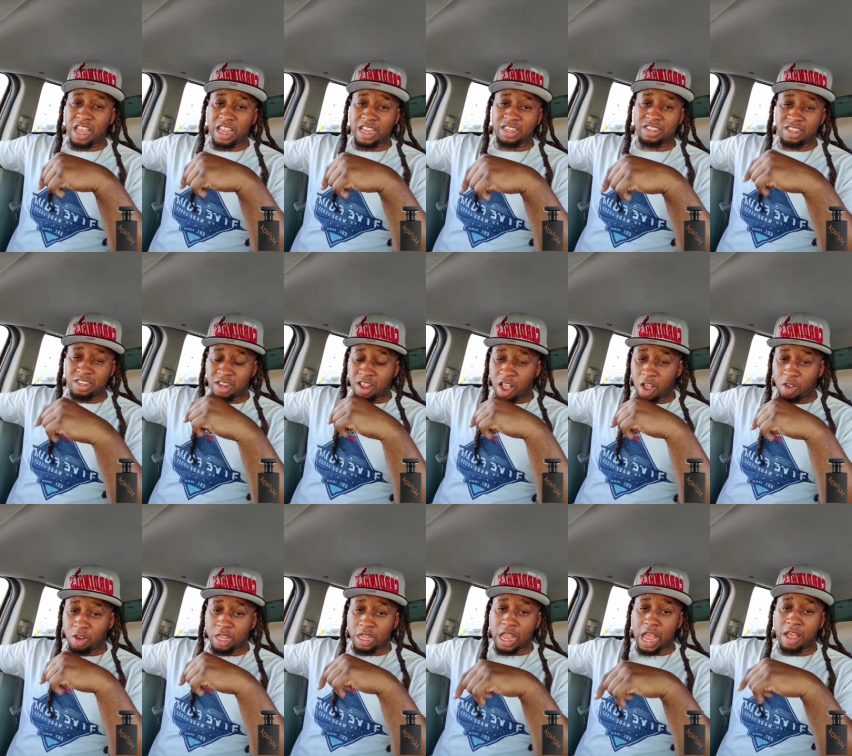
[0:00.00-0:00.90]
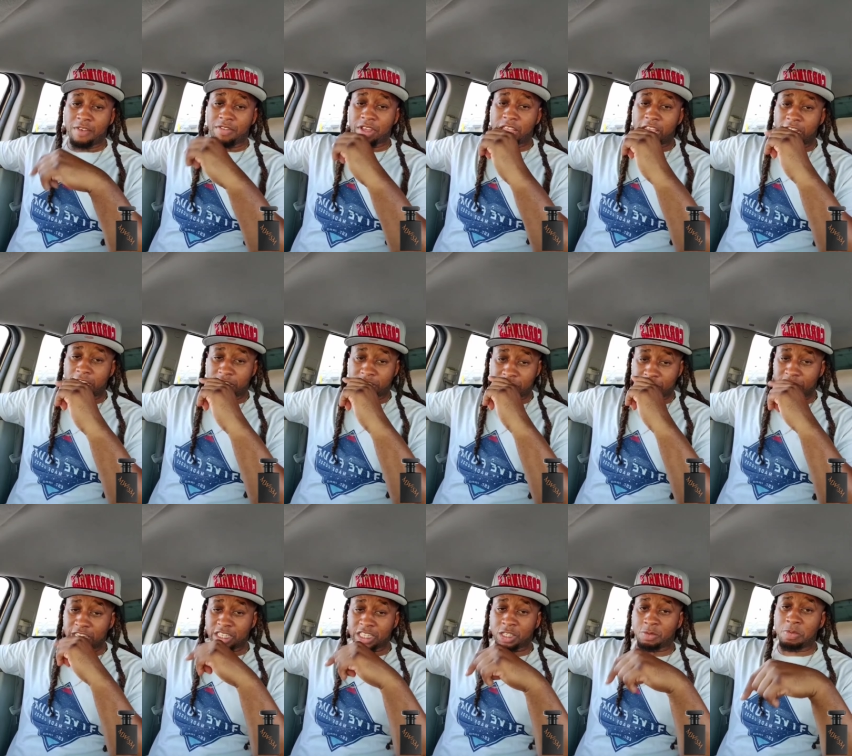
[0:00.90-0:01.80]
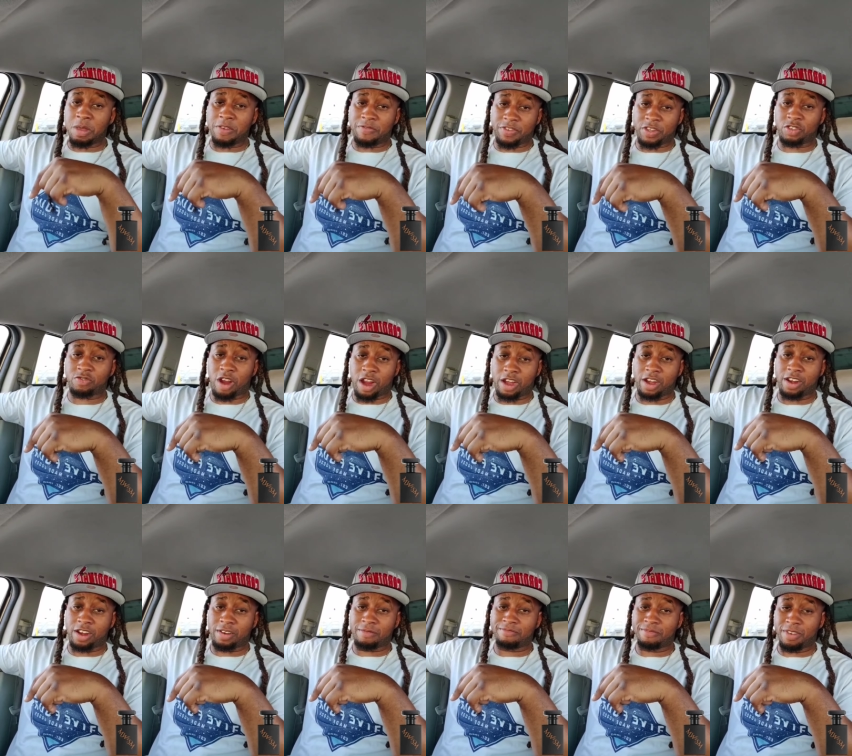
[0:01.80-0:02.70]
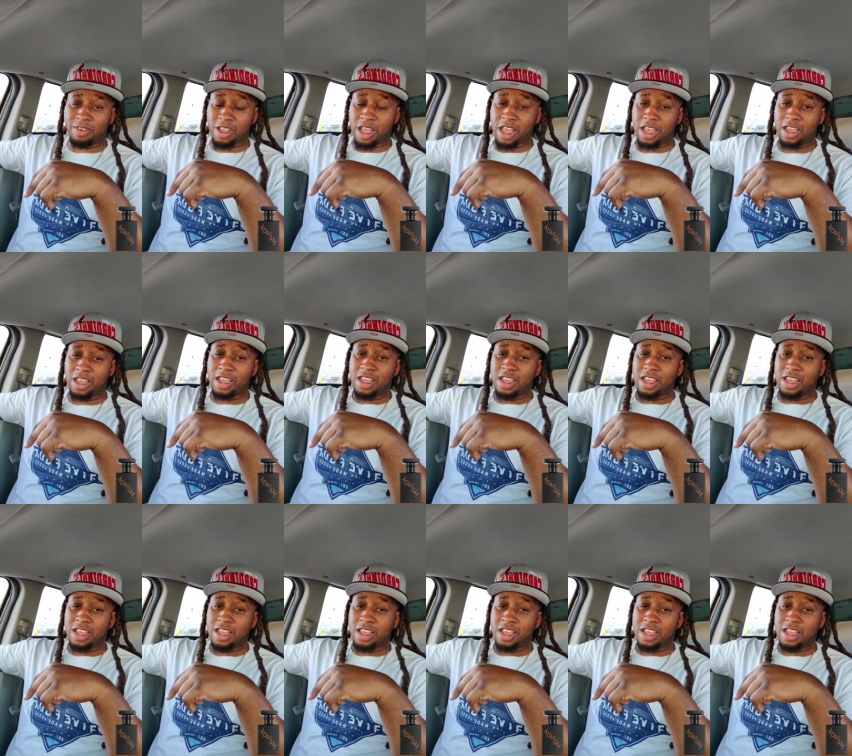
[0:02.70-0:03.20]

is holy convocation. This is Memphis right here. Okay?